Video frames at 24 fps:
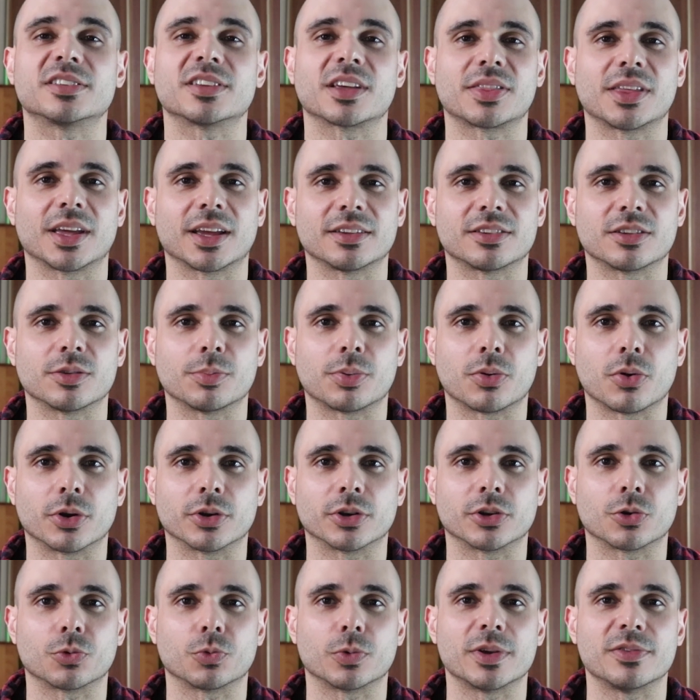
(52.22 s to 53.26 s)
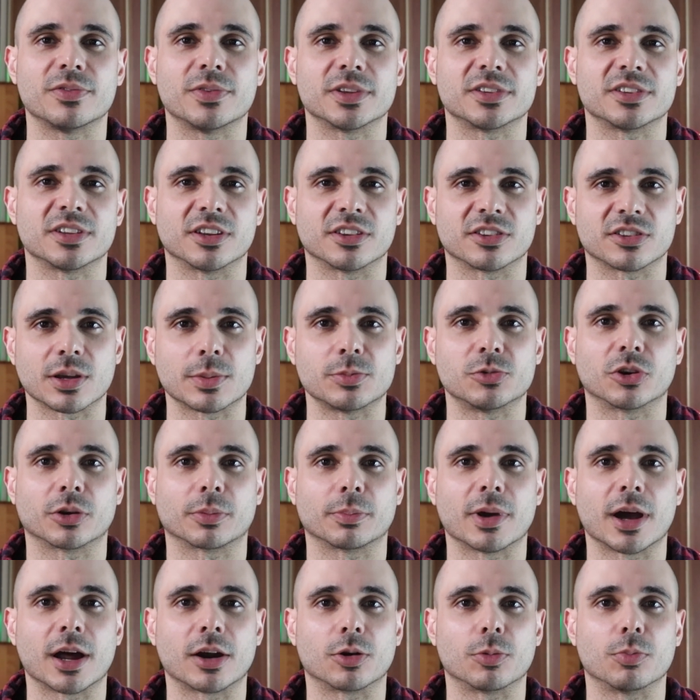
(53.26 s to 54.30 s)
I think it's important to revisit subject
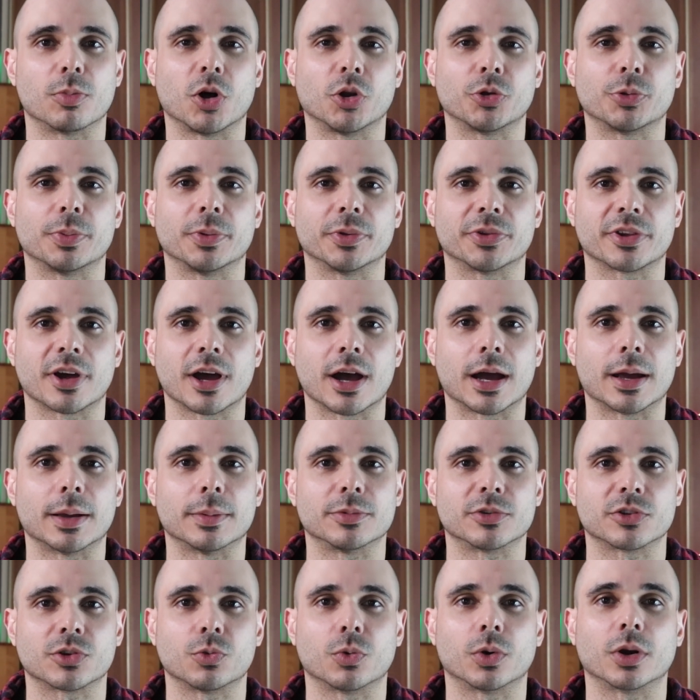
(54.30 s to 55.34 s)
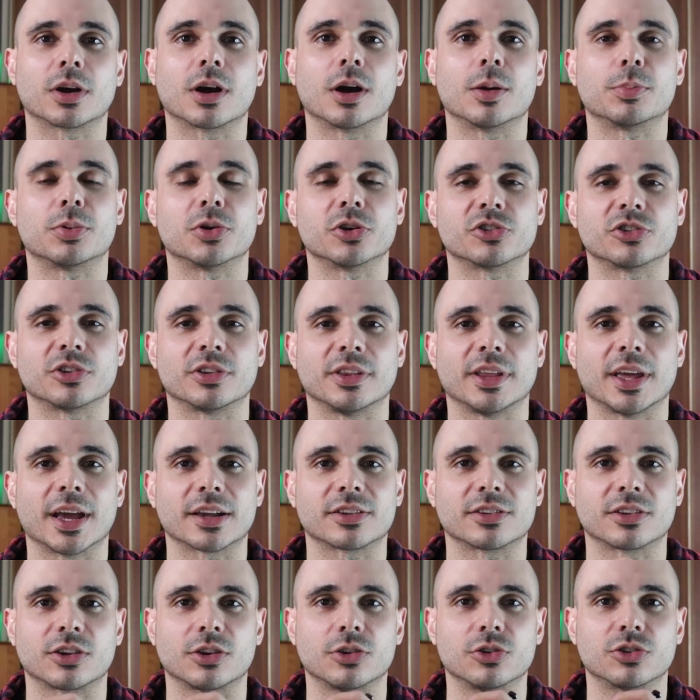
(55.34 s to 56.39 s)
matter multiple times to work on pushing the
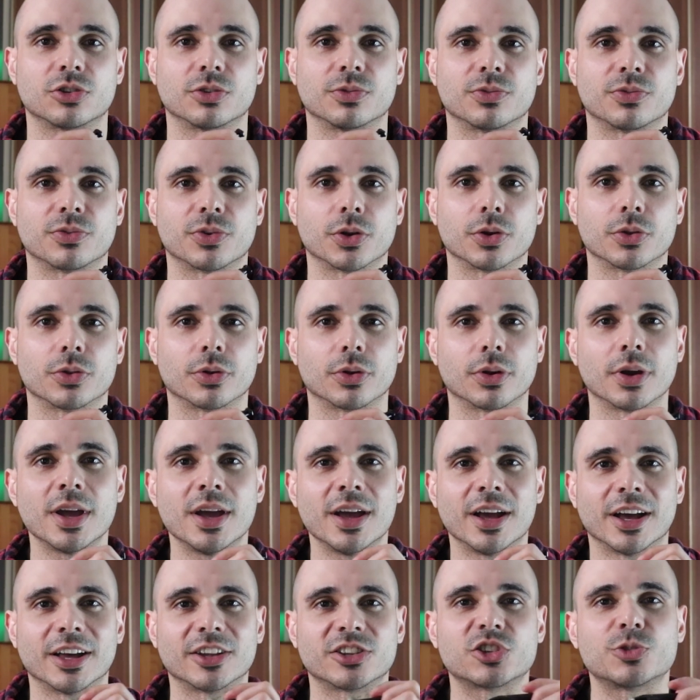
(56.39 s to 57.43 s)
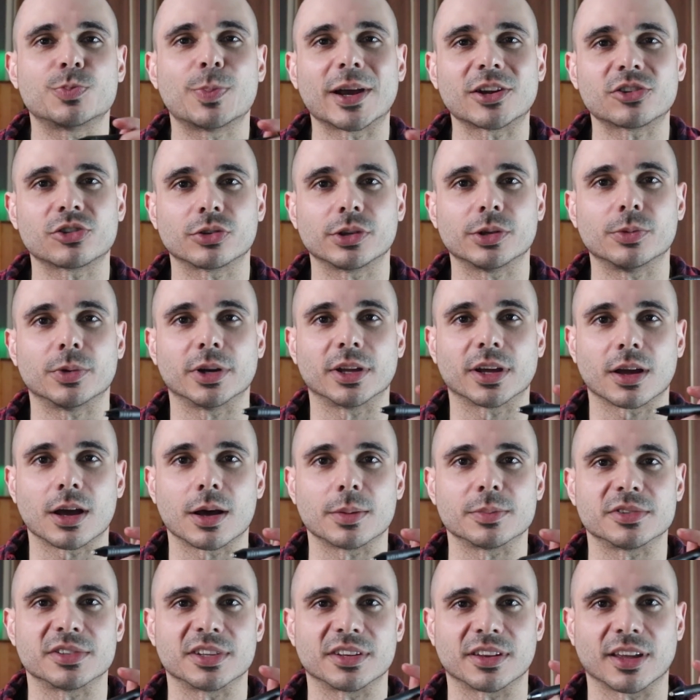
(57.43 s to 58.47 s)
execution further, especially when it
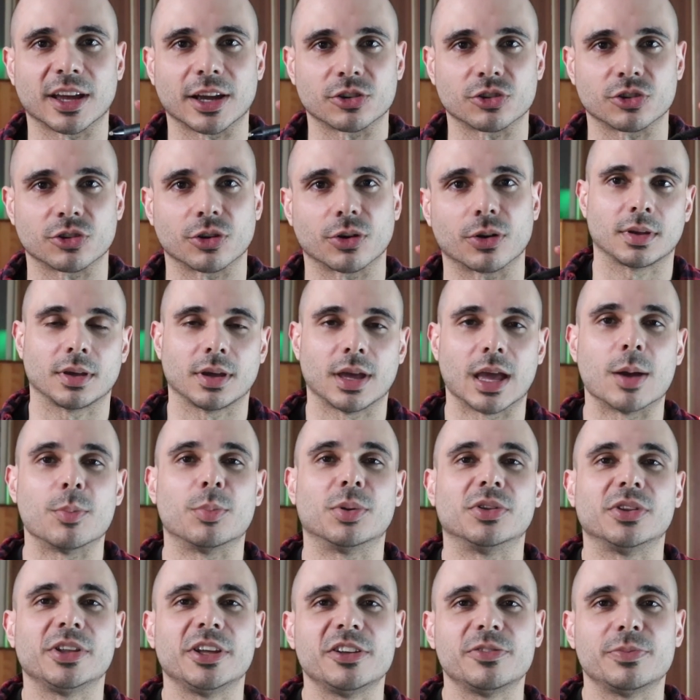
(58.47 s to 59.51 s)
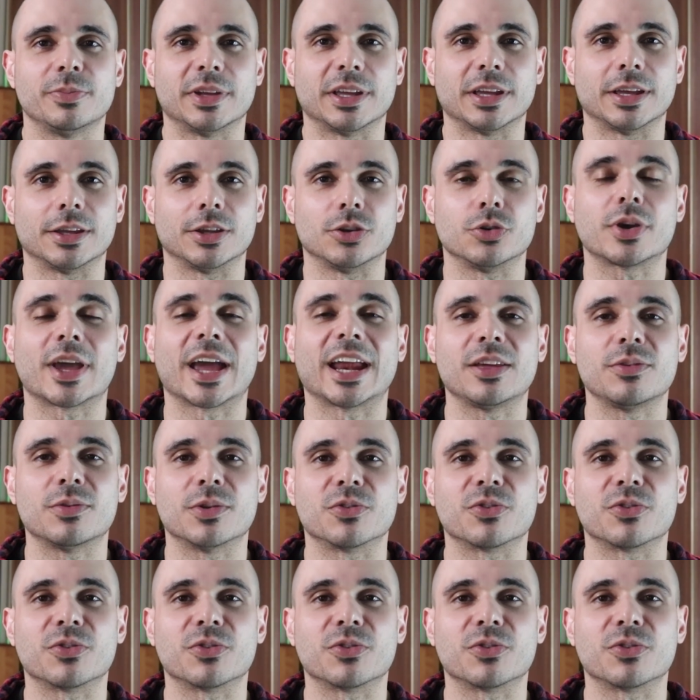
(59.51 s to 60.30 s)
comes to texture. And believe me, you can't even